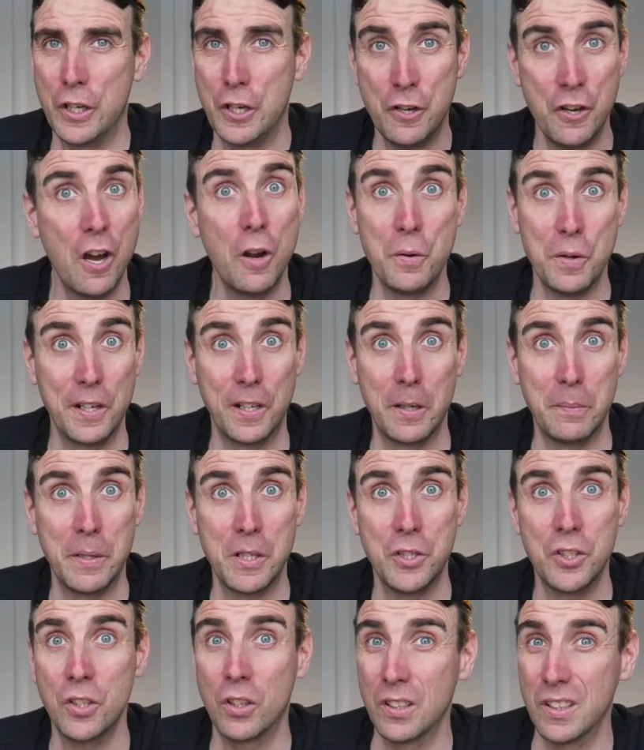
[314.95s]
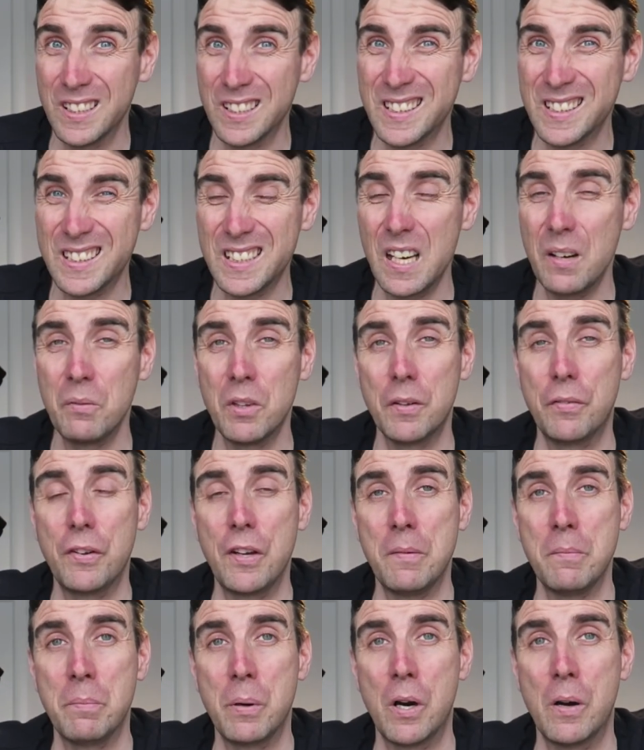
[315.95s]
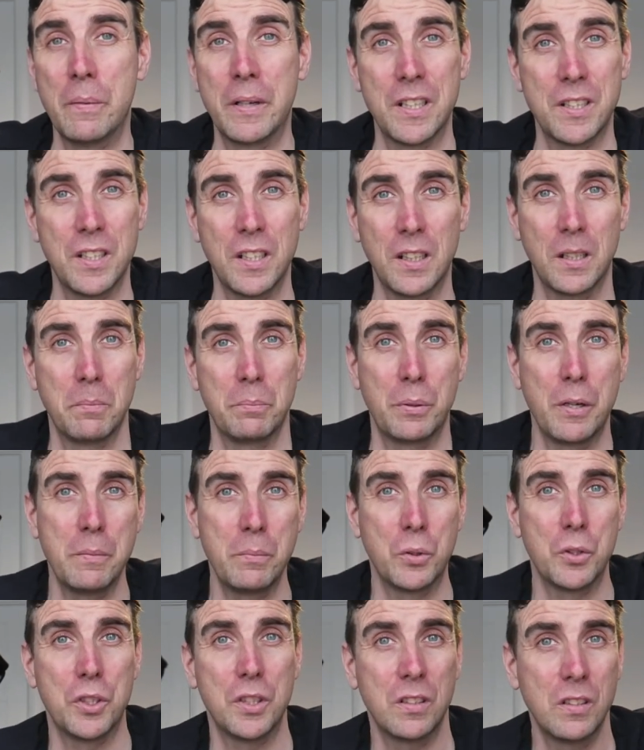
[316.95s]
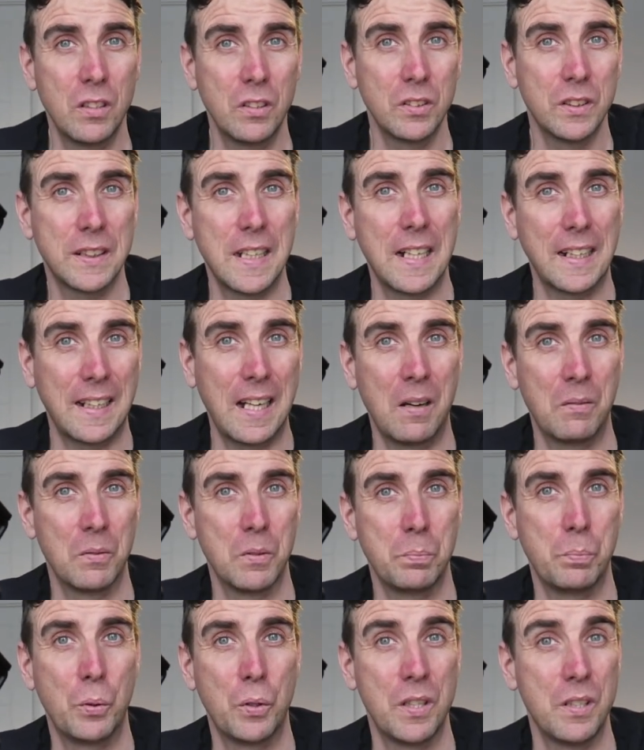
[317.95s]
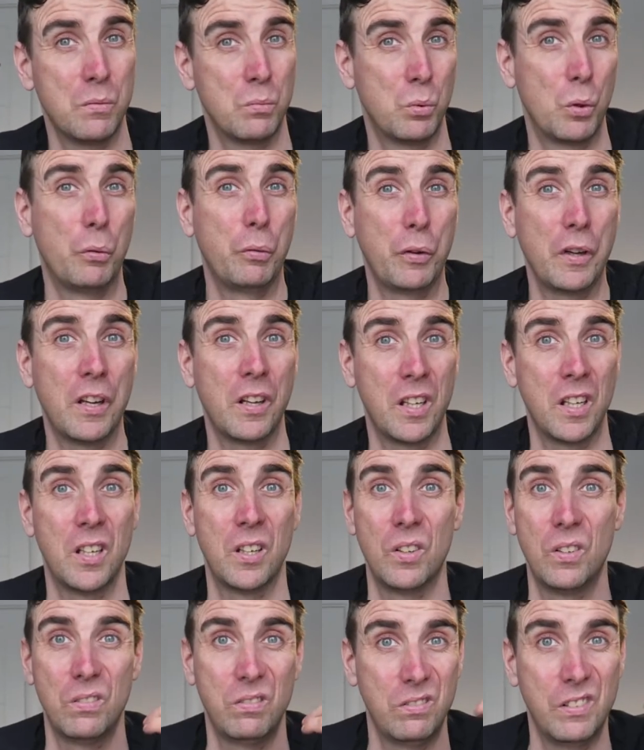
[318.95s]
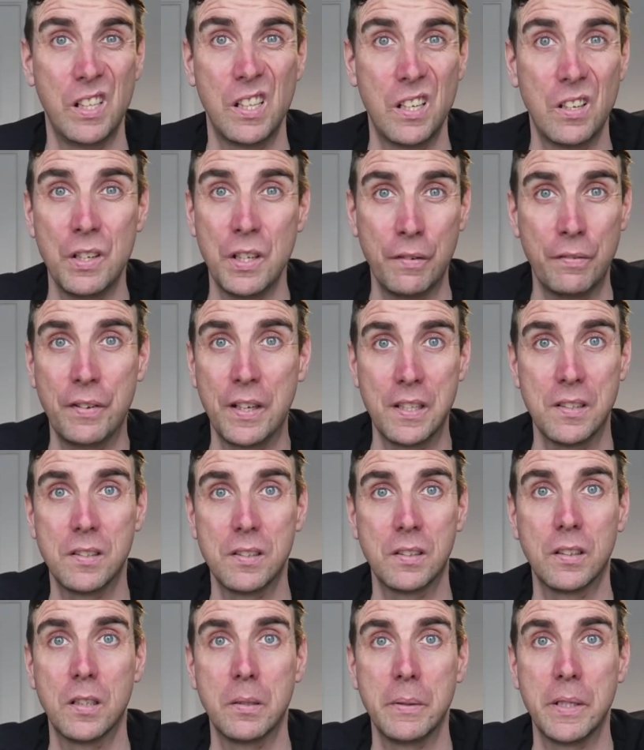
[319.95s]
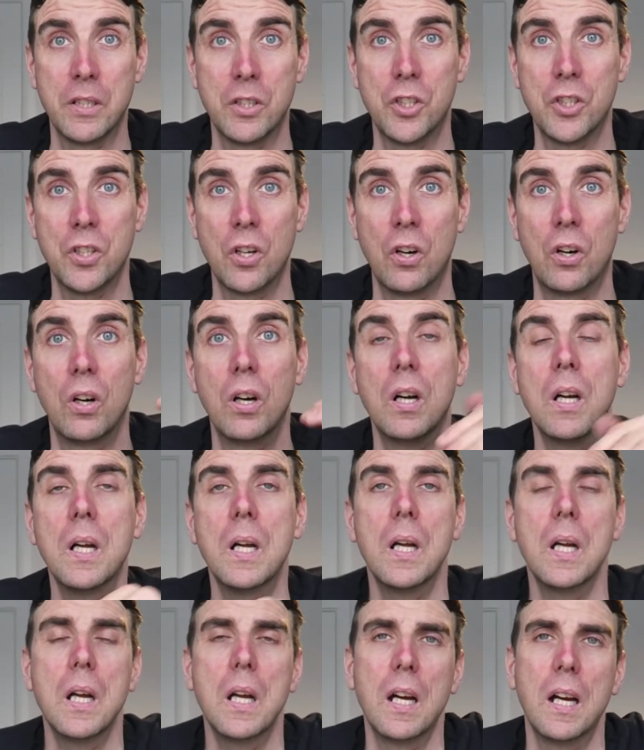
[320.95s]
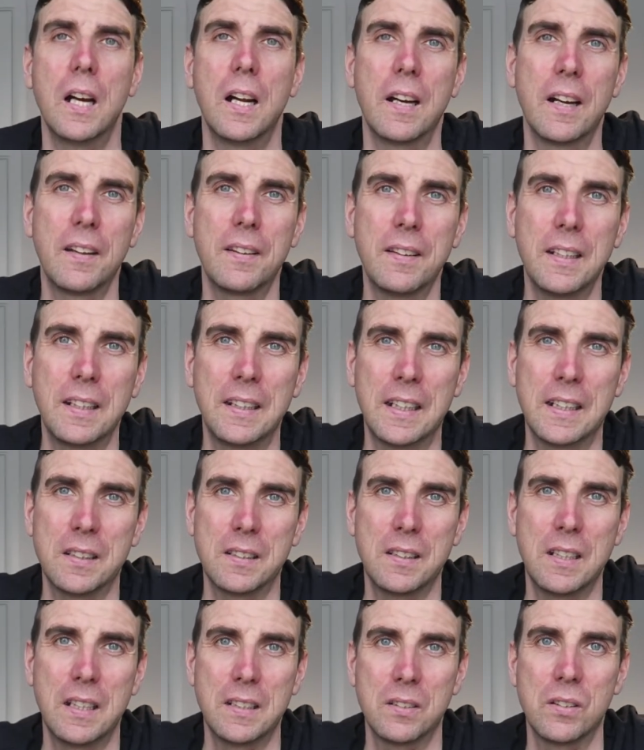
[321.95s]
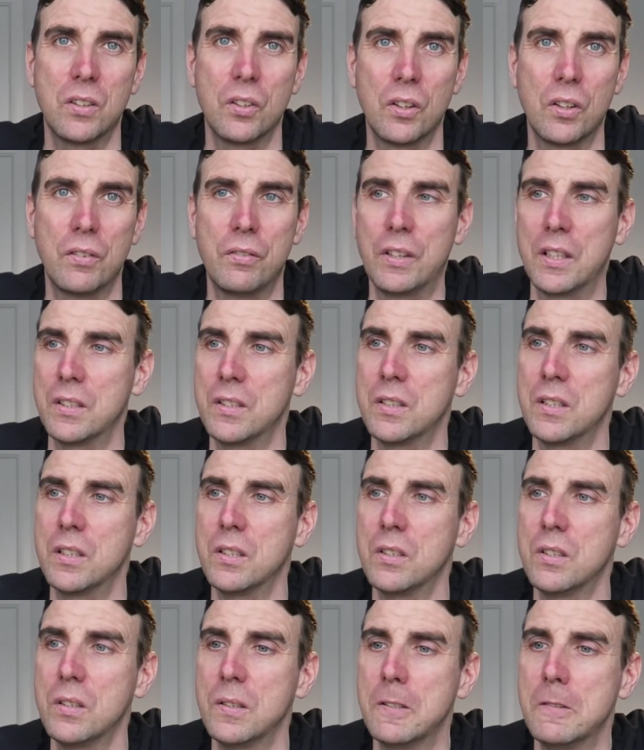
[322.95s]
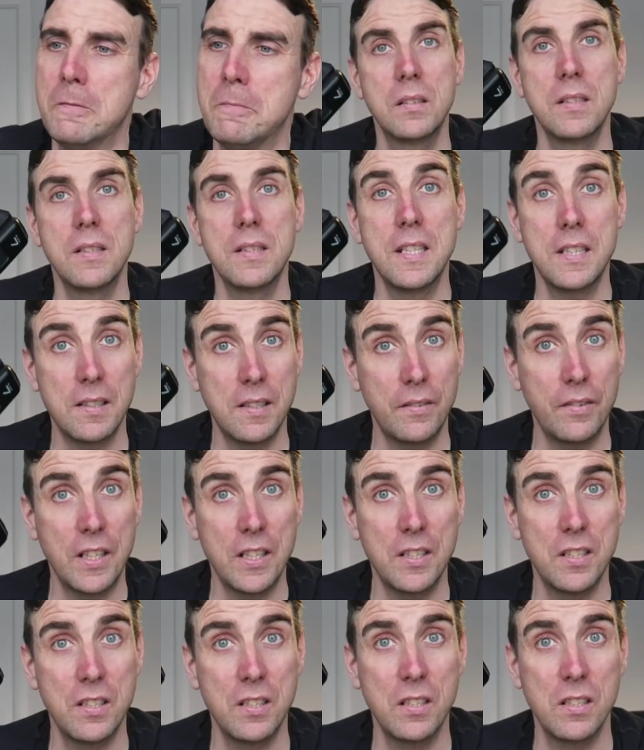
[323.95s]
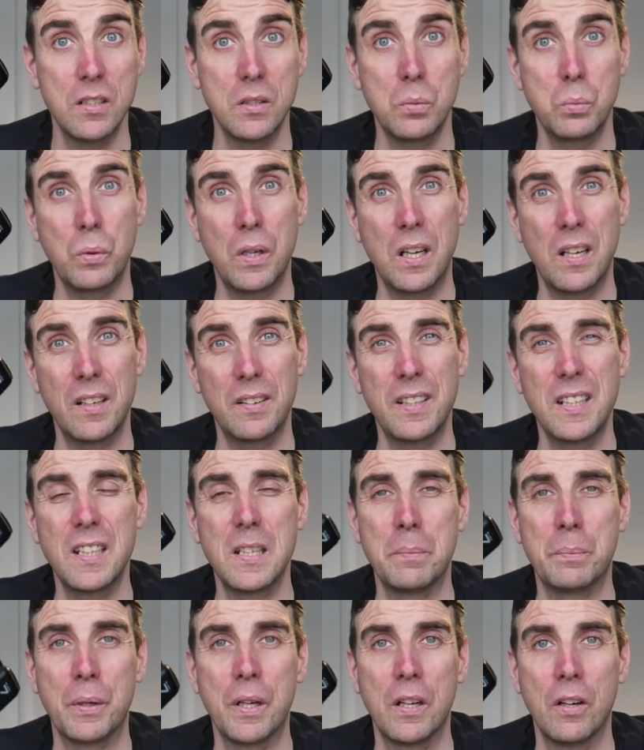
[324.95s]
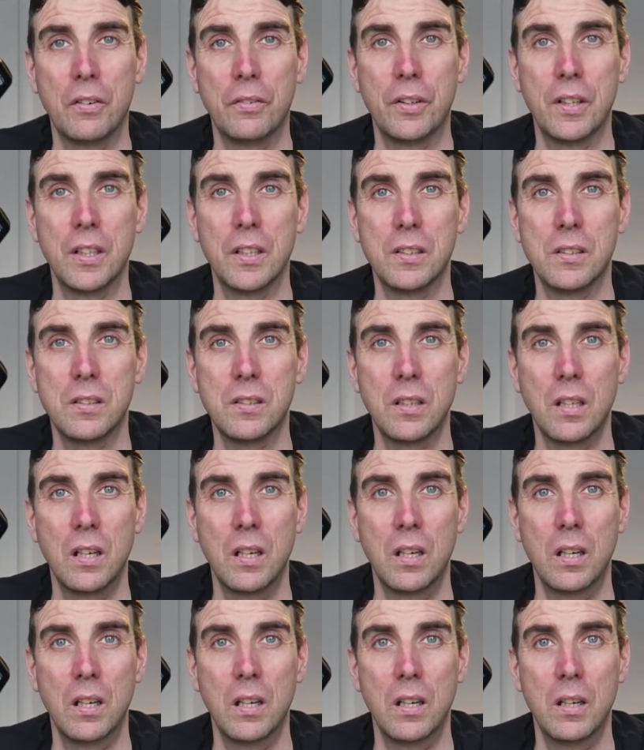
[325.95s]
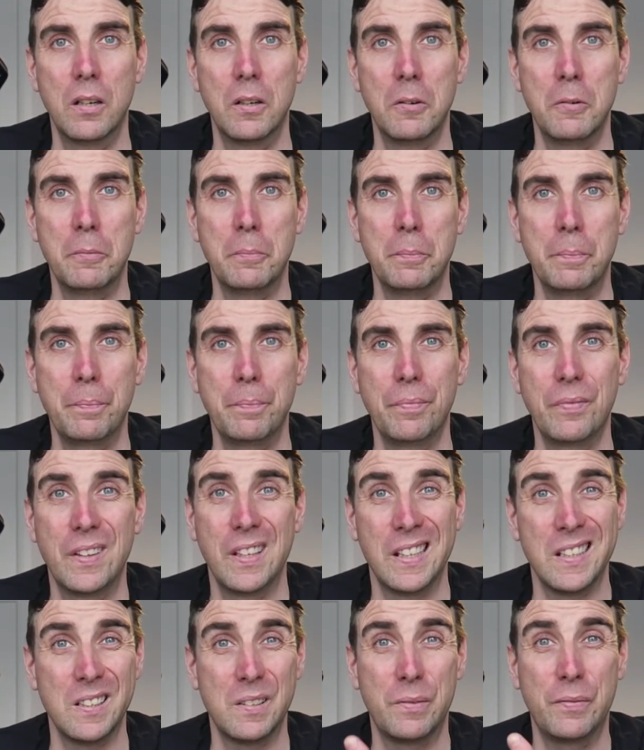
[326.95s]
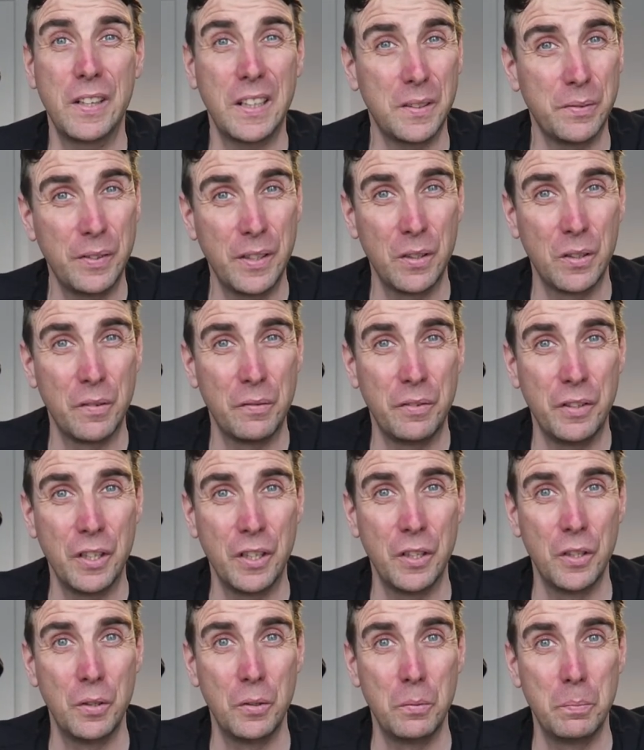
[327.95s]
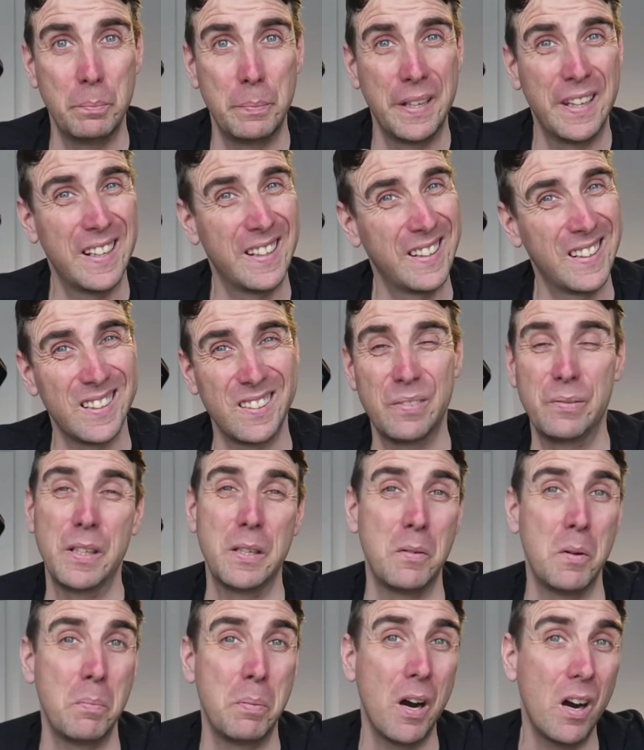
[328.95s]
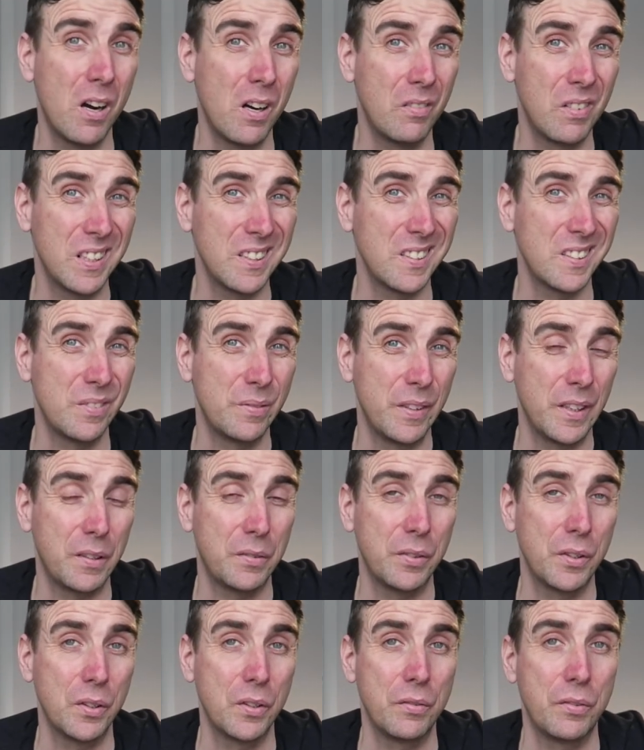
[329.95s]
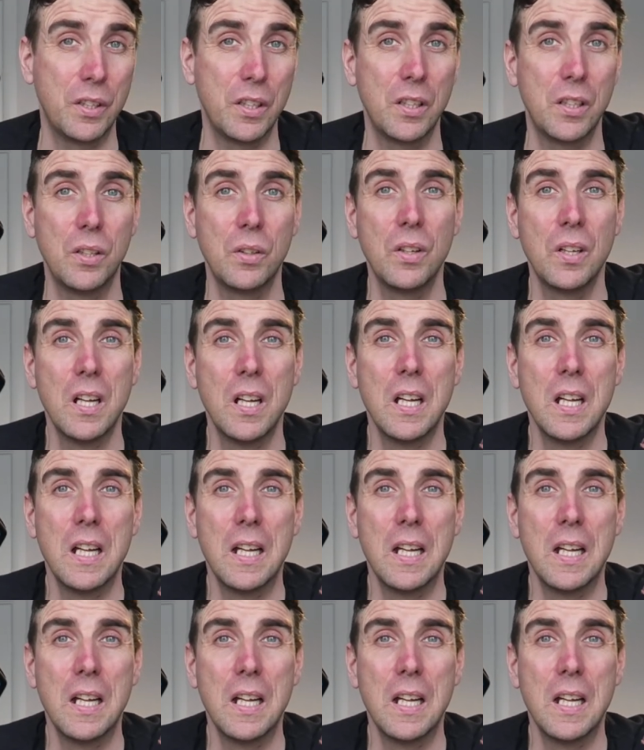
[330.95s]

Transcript: You know you're going to be in shot. And it's the same with the Fimi Palm actually. You can pretty much, as long as that camera's pointing roughly at you, you know your face is going to be in shot. And I think that's, that's another advantage. Disadvantages, well, I think they're pretty obvious. Um, it's fixed field of view, but then that Fimi Palm has a fixed field of view.